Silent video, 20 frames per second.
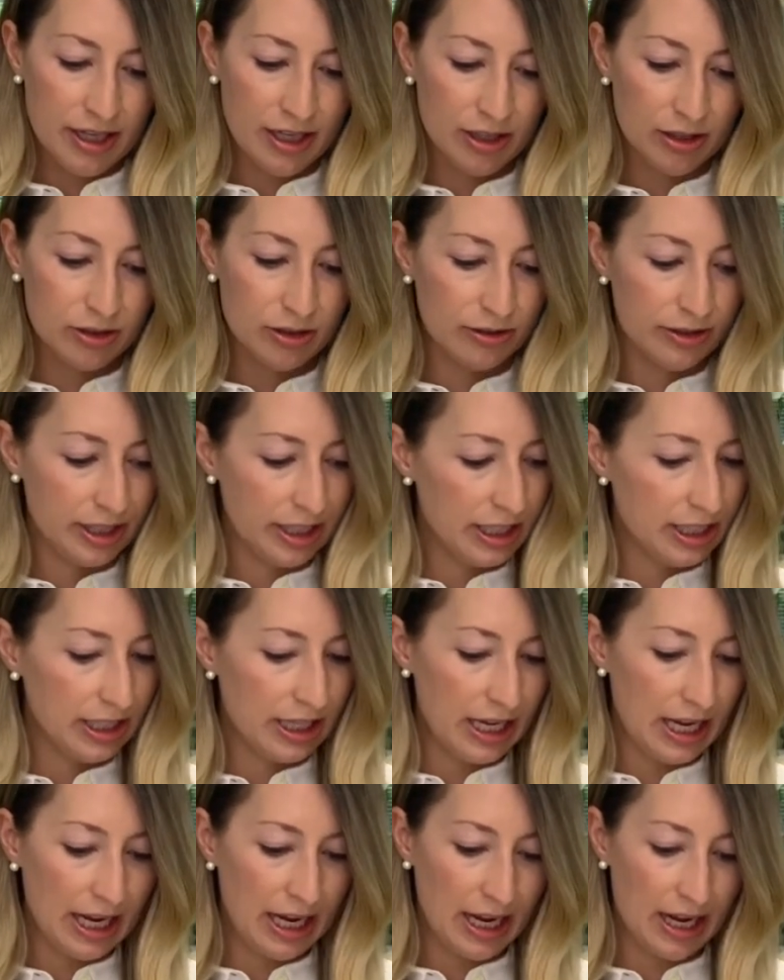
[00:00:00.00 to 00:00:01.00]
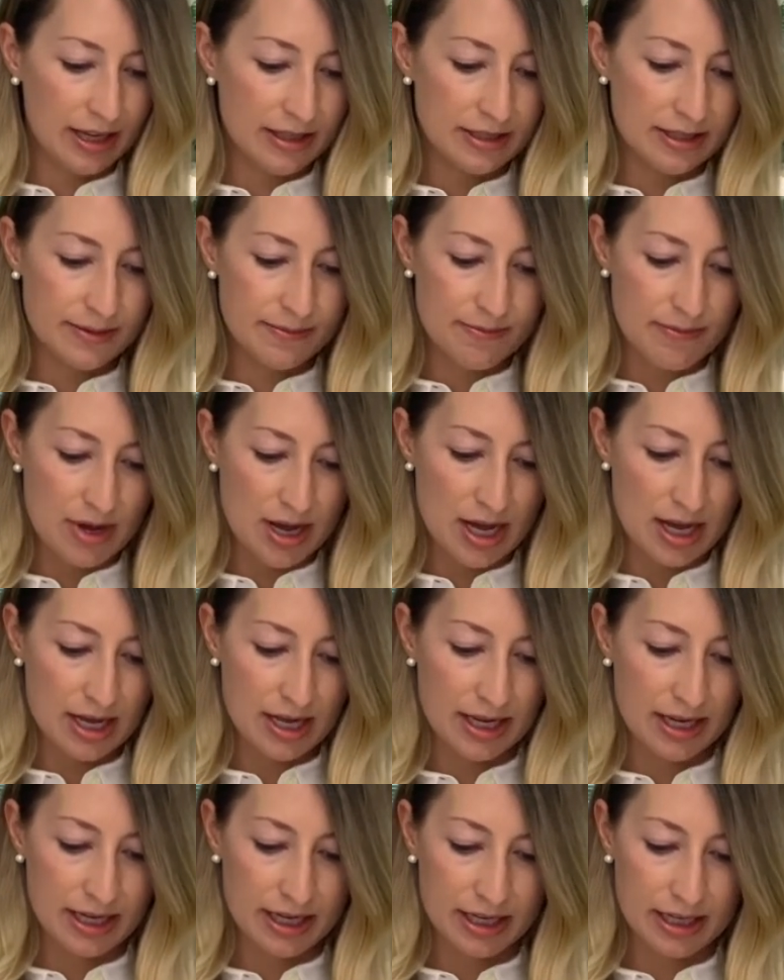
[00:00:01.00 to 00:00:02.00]
looking at
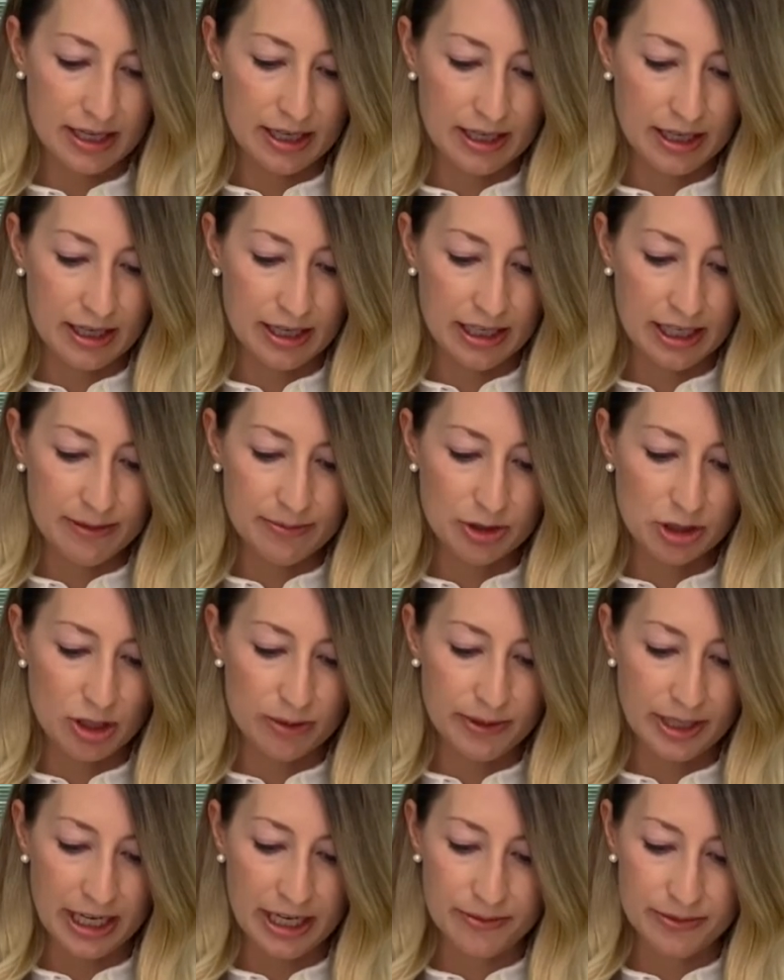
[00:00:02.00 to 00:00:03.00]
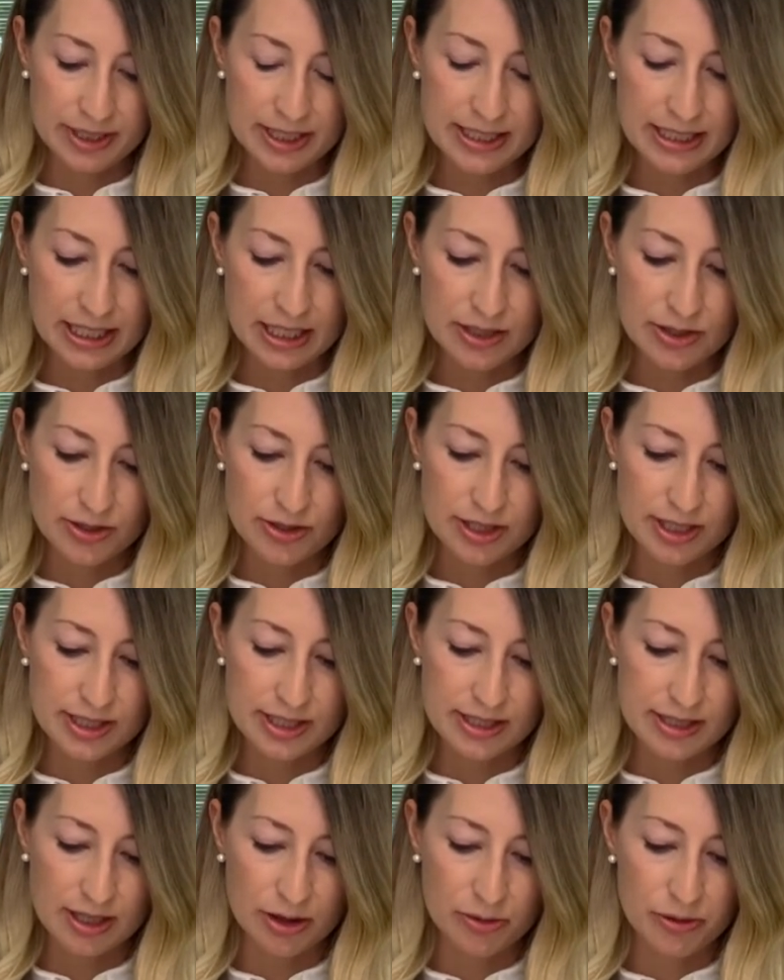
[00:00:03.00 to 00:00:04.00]
my hemoglobin A1C. So this
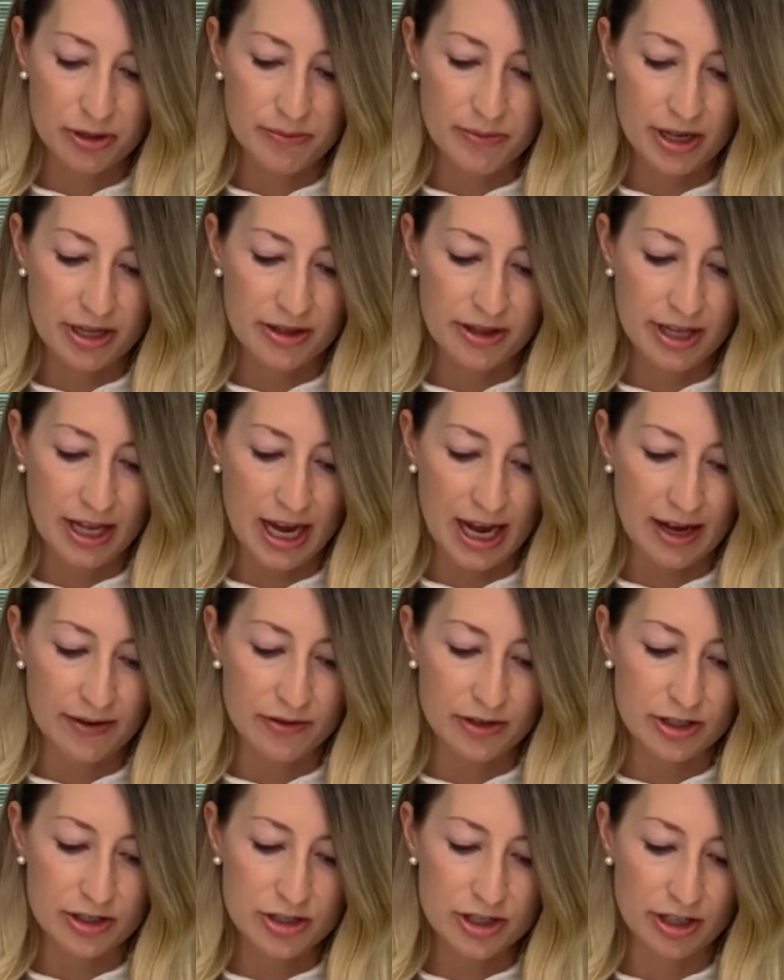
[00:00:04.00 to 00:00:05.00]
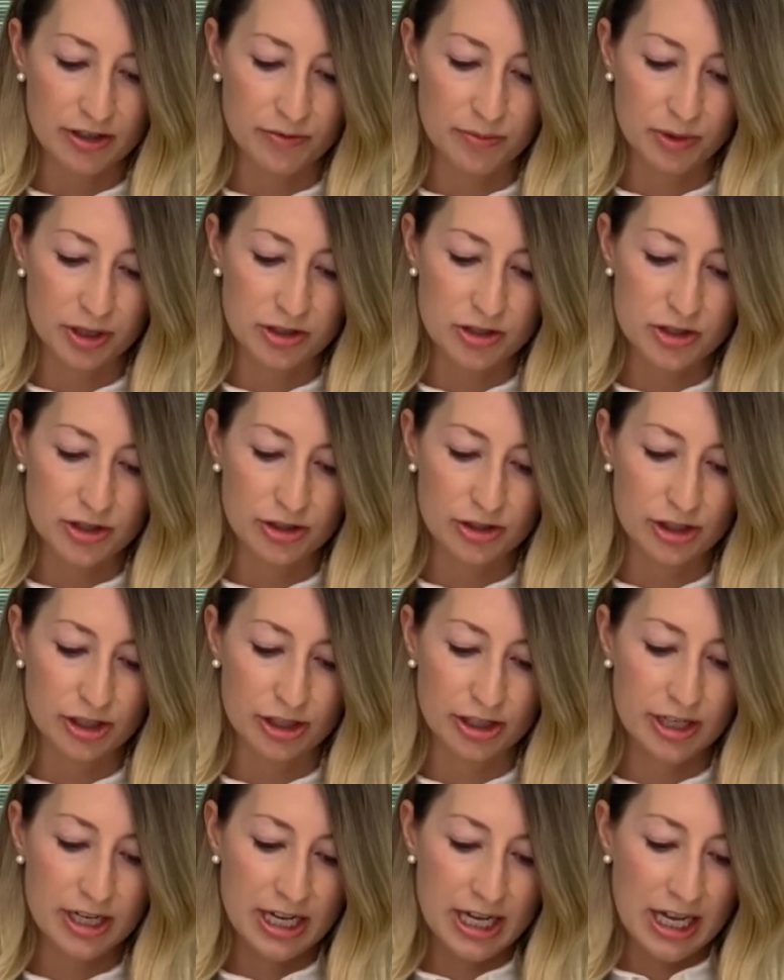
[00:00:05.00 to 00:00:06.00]
is a 3-month average of blood
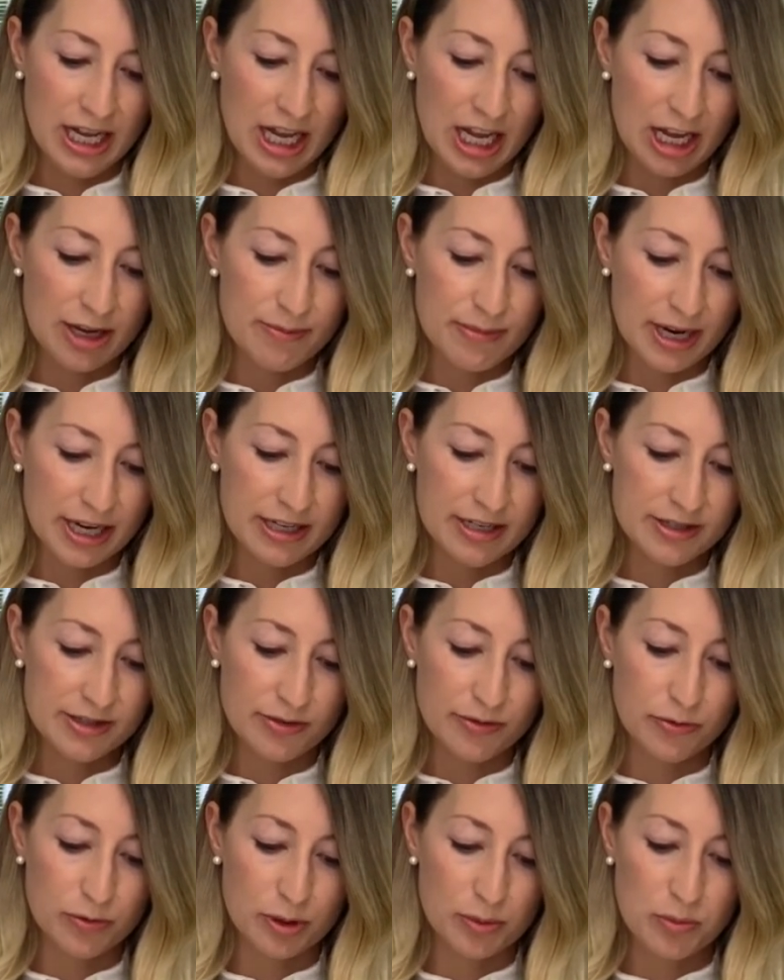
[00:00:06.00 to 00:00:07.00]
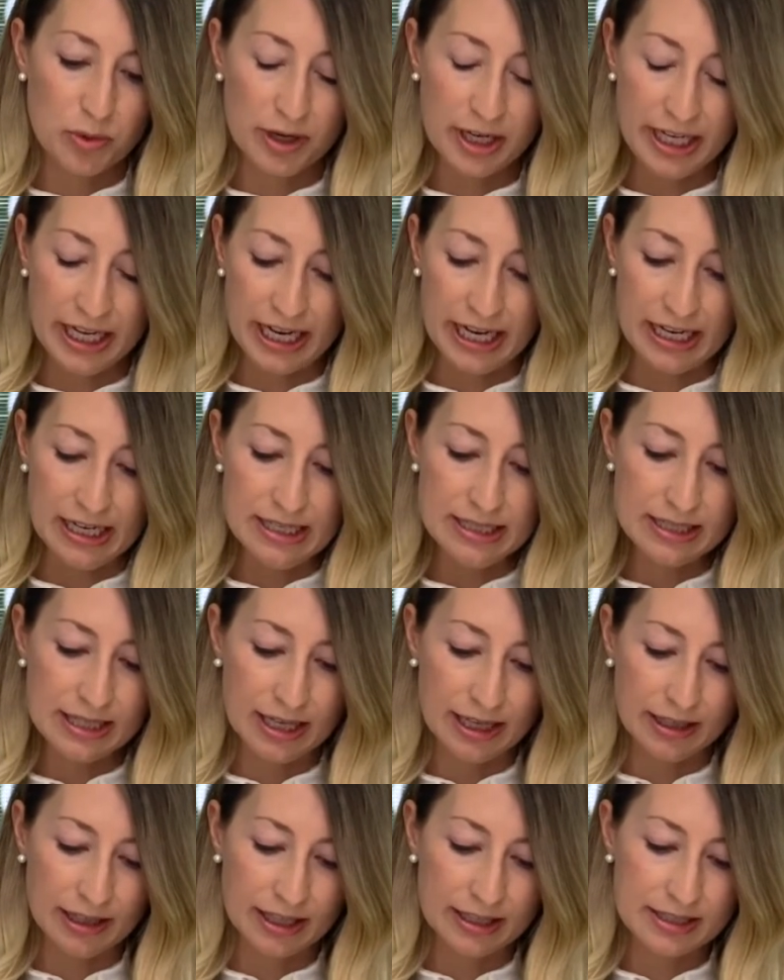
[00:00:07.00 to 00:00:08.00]
sugar, and mine is a 4.8.
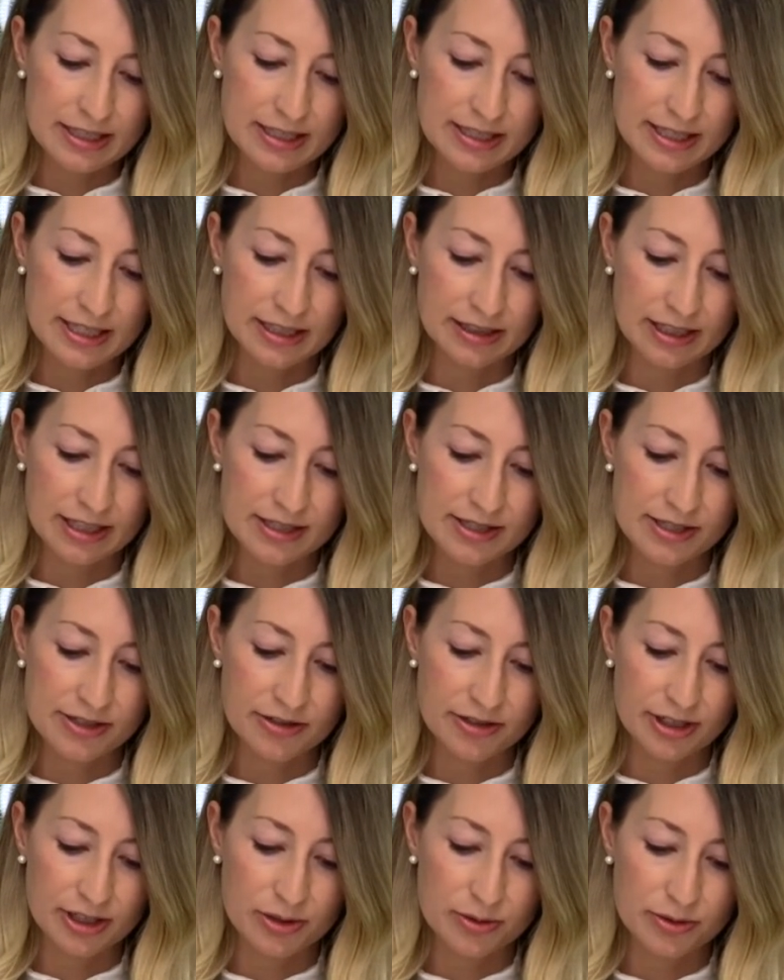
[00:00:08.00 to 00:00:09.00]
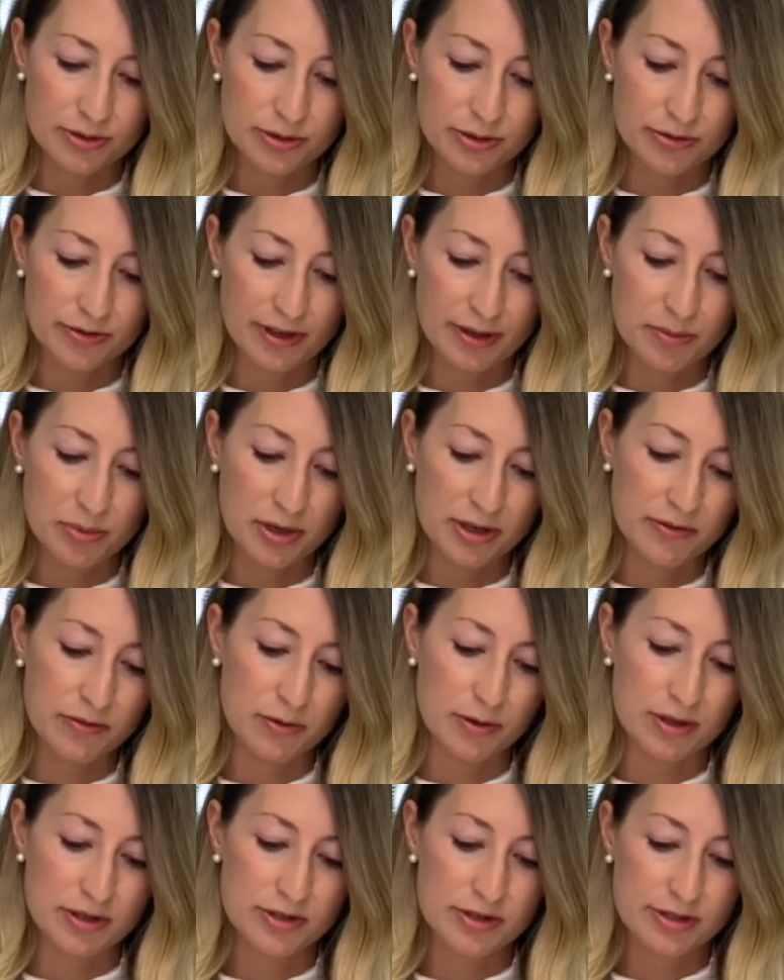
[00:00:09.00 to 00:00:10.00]
I like to see it less than or equal to a
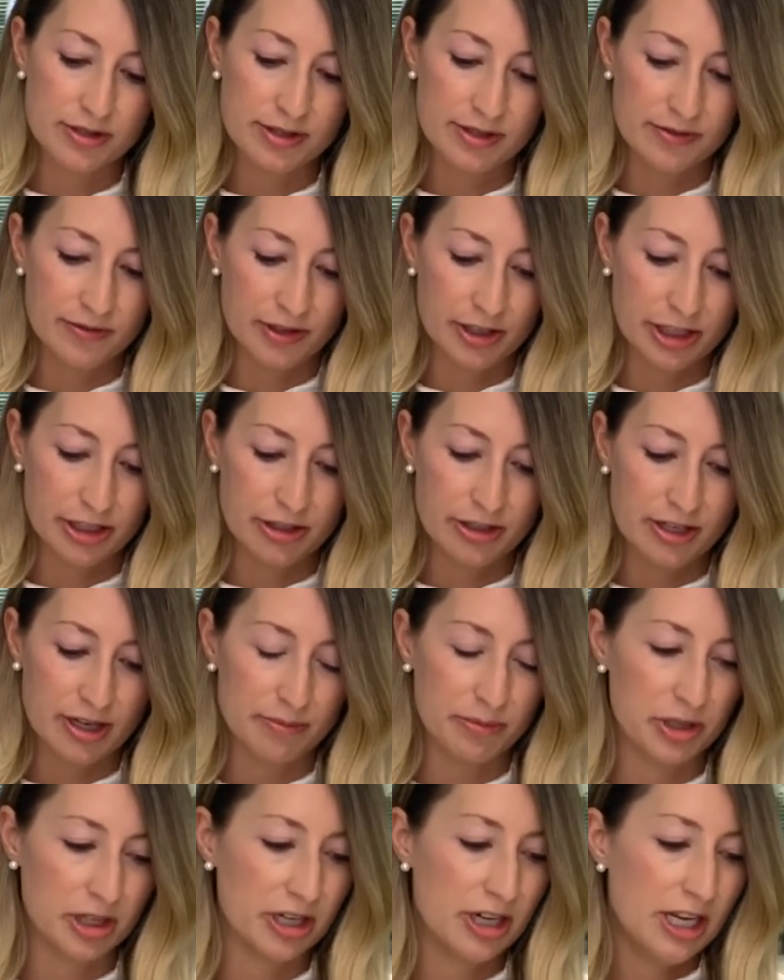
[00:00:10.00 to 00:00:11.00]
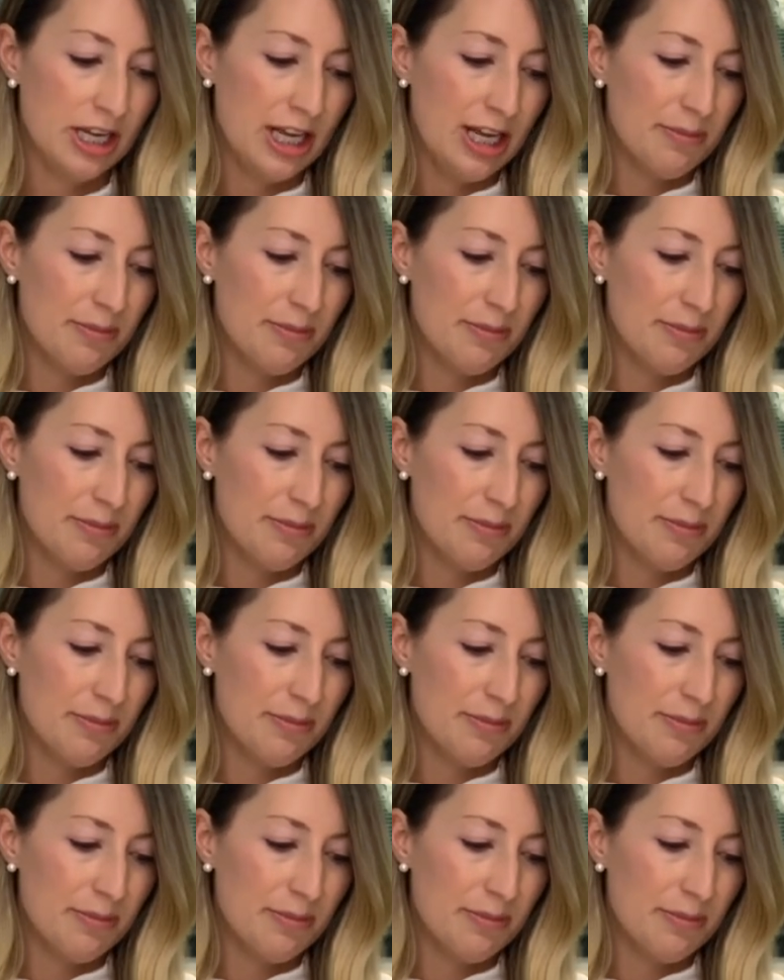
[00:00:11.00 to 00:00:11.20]
5.4. So this is a very good number.